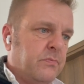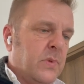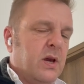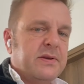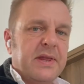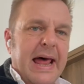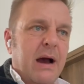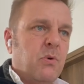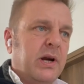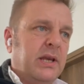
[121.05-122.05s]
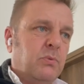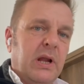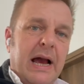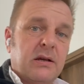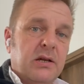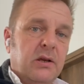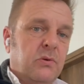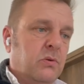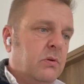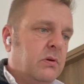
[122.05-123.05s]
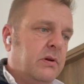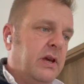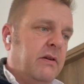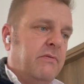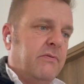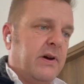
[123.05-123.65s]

So now what it will actually do, if